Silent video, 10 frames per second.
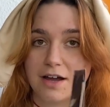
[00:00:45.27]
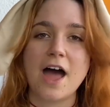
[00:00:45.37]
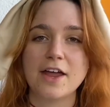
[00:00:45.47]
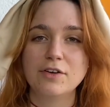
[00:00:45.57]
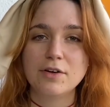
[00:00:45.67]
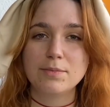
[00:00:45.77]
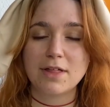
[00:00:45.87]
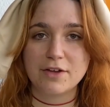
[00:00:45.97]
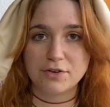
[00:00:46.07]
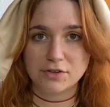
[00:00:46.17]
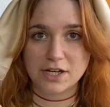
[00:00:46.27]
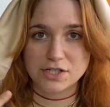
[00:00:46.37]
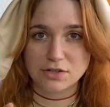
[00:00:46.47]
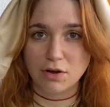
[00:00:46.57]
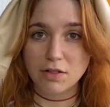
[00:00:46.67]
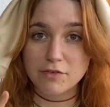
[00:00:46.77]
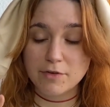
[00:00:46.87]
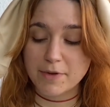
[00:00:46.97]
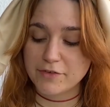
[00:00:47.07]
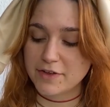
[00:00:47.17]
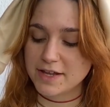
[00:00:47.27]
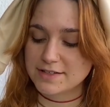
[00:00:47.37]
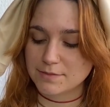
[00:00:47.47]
I don't apply foundation all over my face.